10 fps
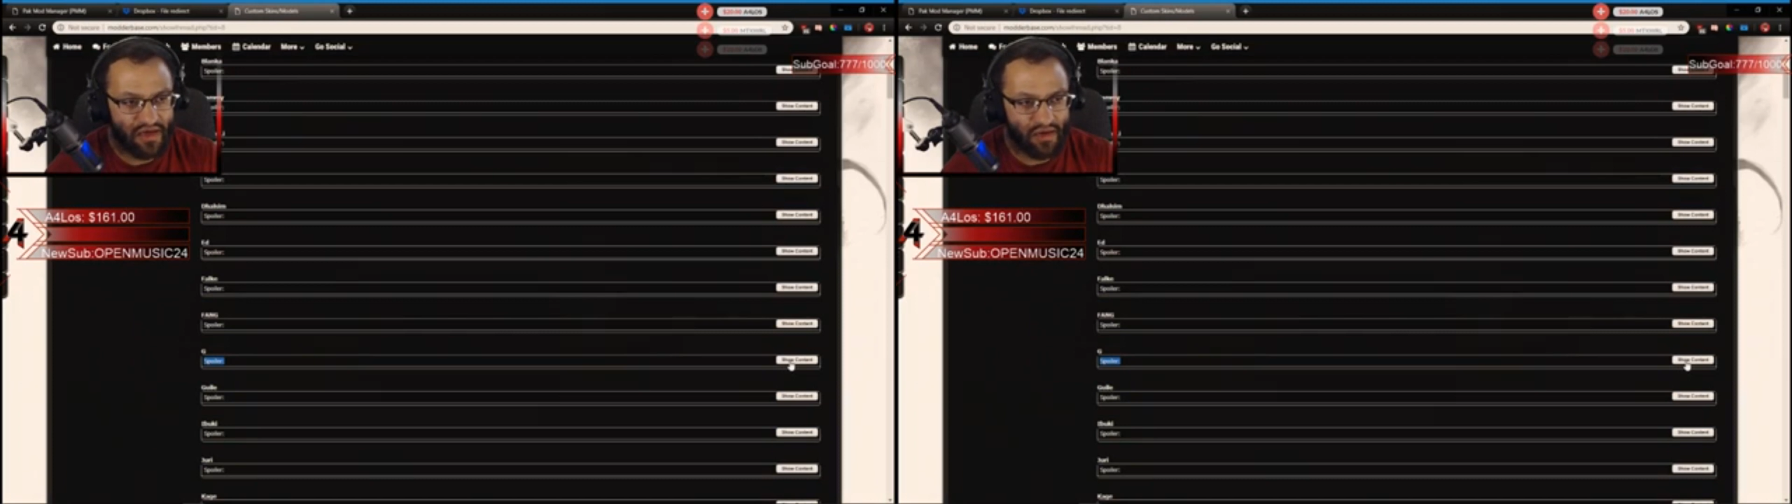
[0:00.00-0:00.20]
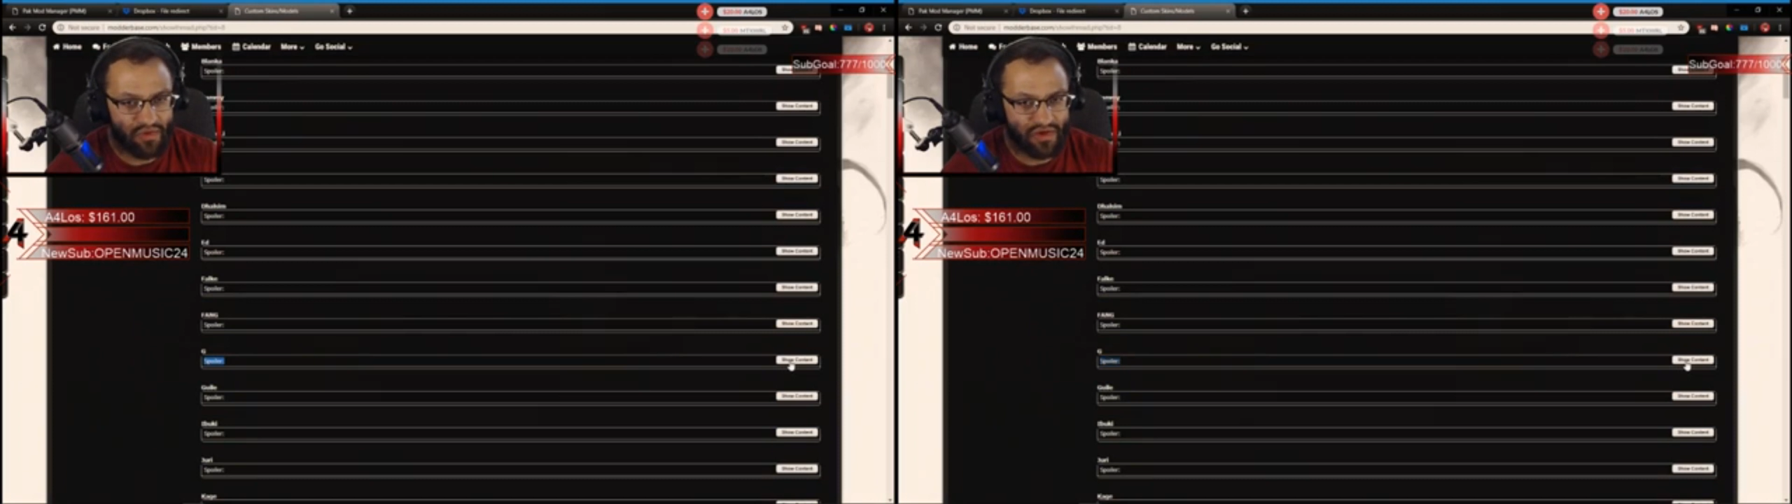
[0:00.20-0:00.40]

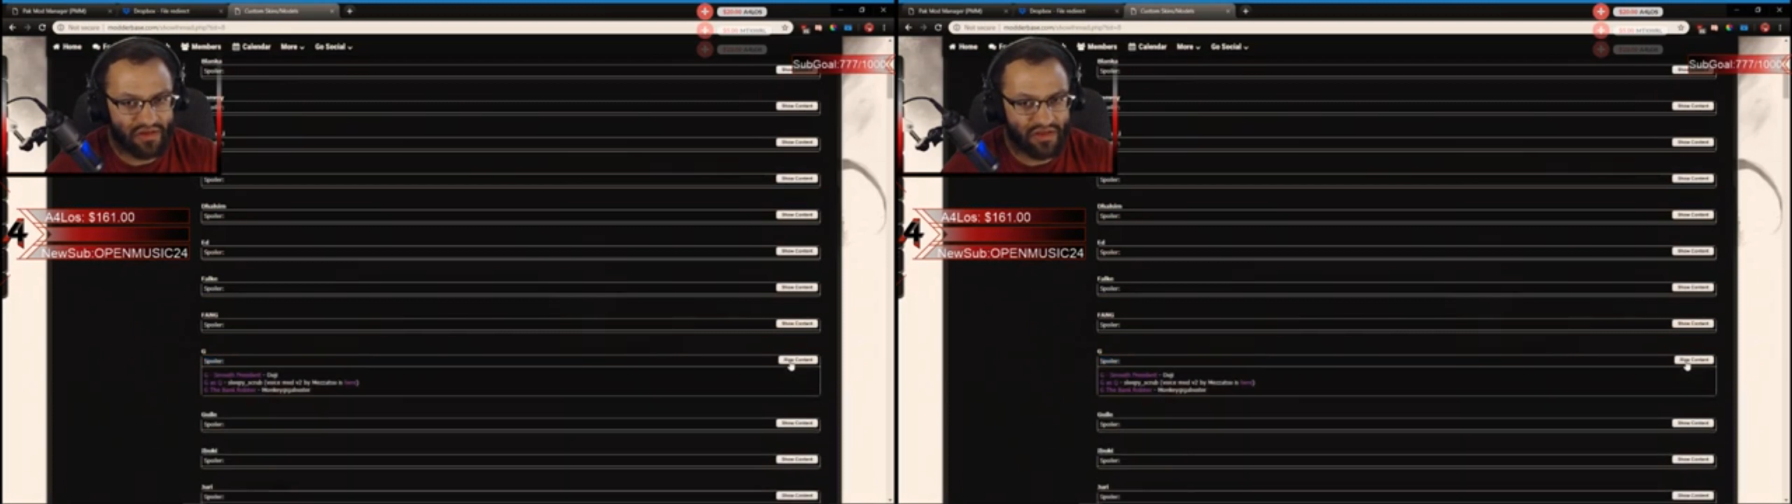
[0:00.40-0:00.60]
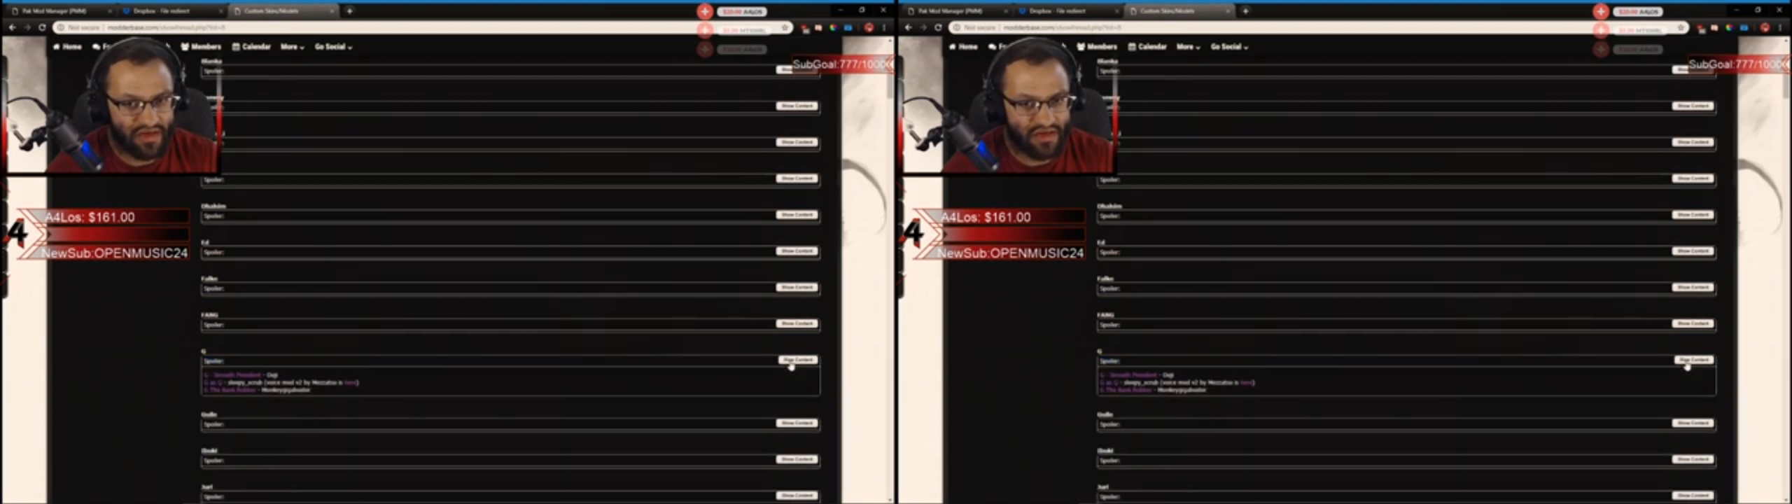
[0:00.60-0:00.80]
I'm going to
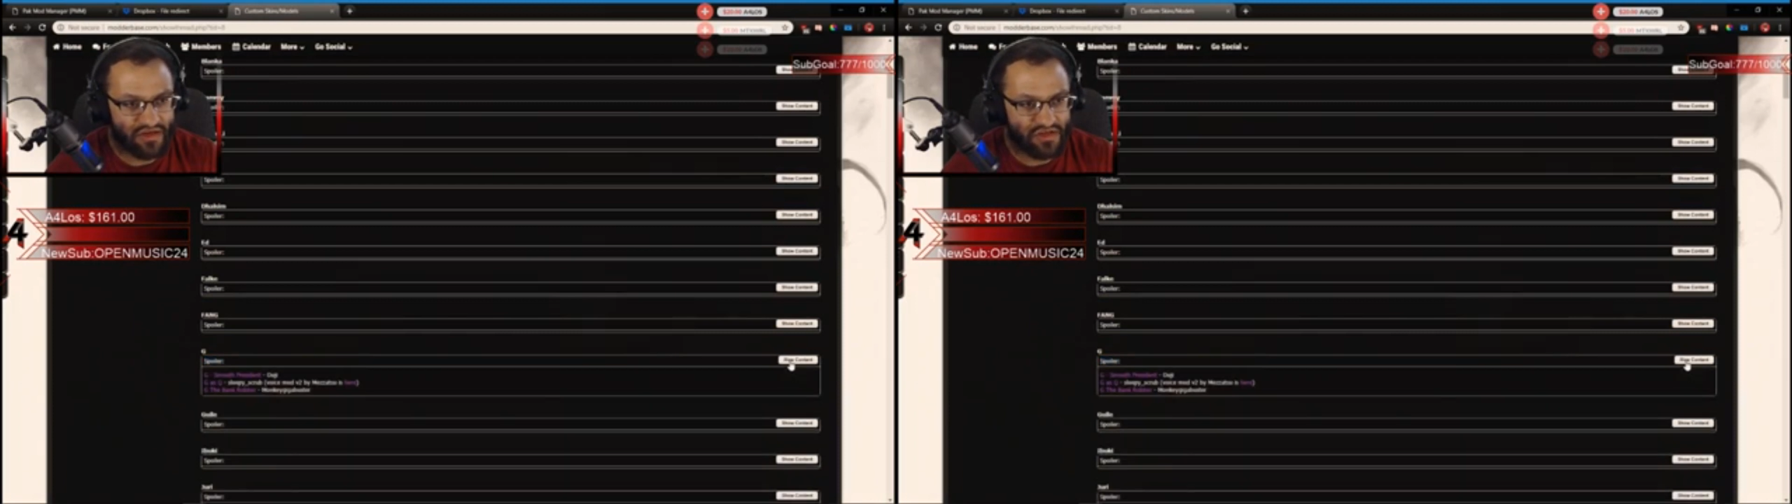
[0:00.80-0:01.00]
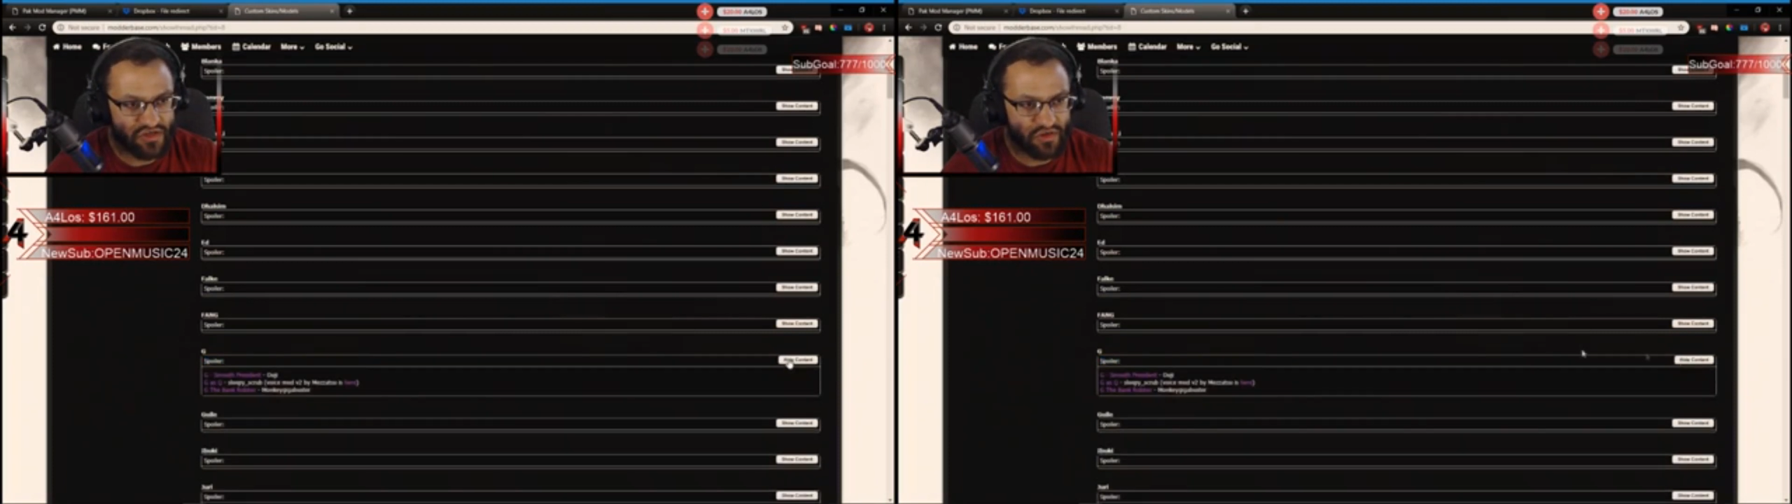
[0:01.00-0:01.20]
click
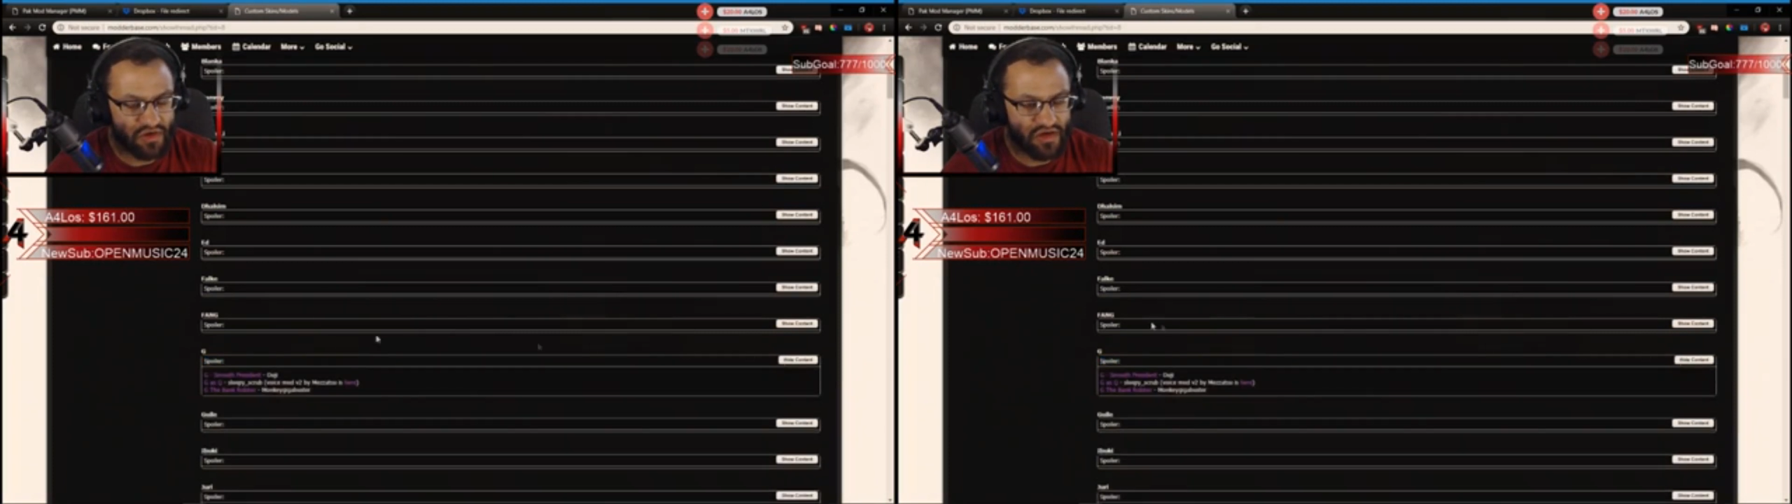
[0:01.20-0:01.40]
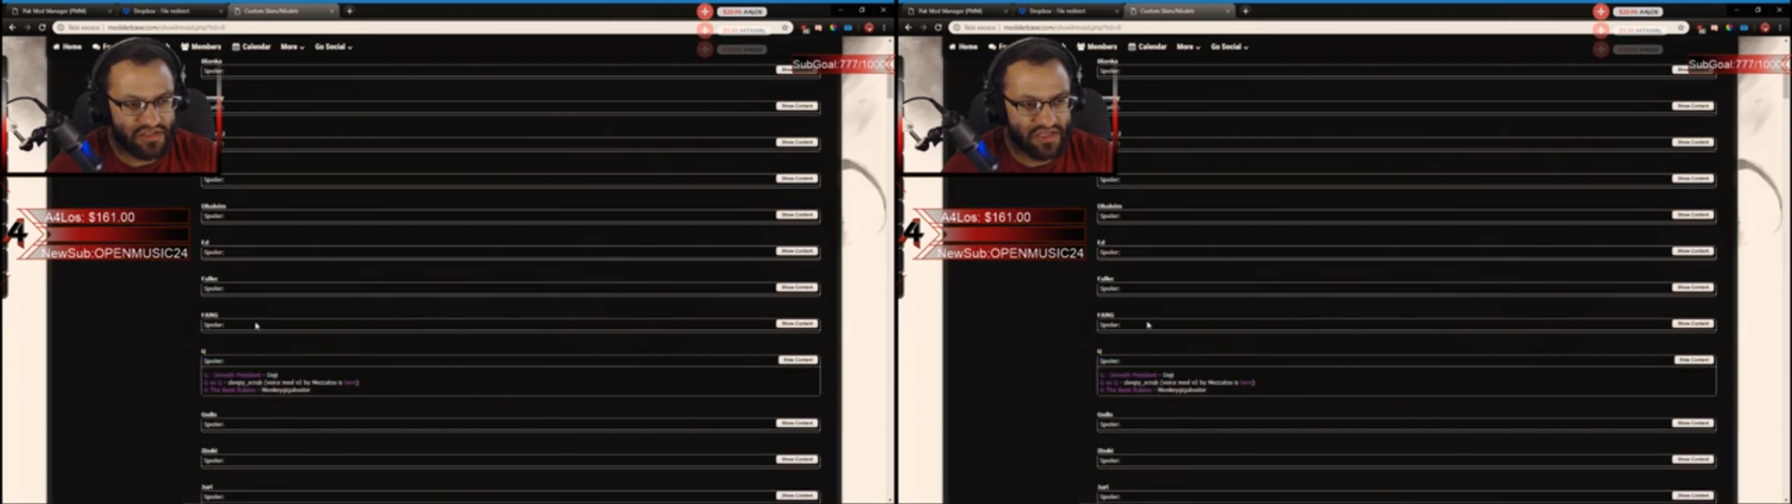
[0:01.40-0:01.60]
show
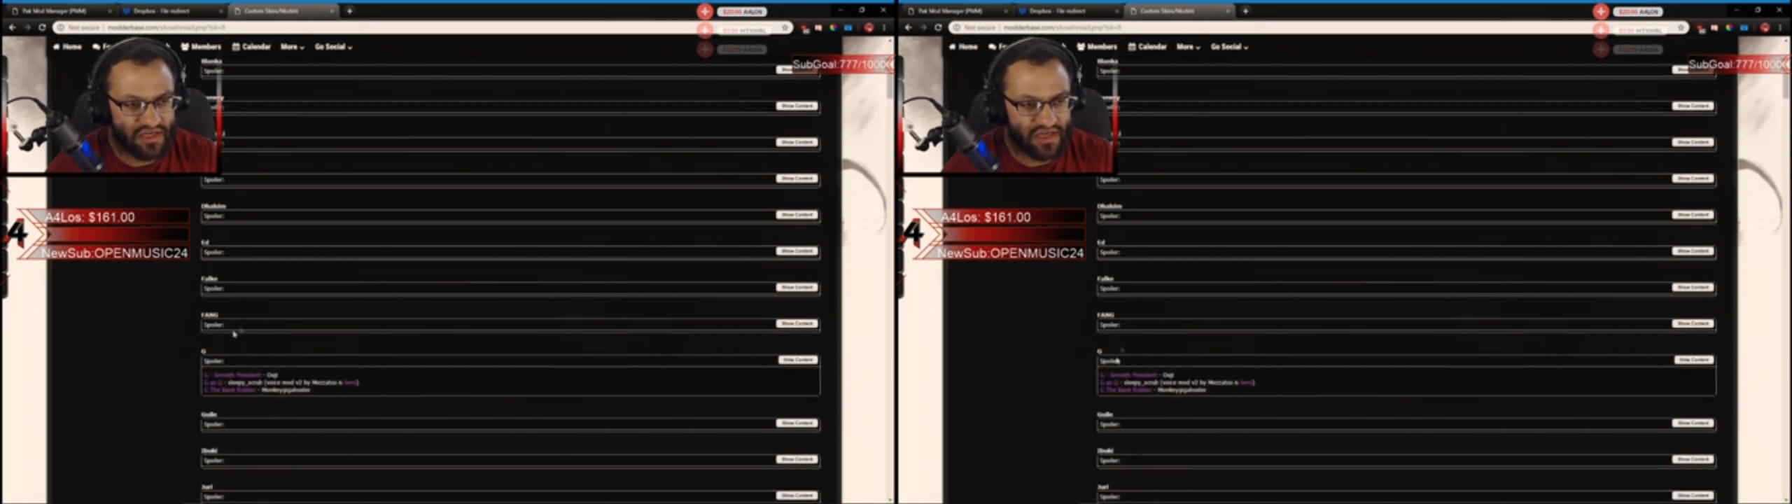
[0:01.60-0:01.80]
content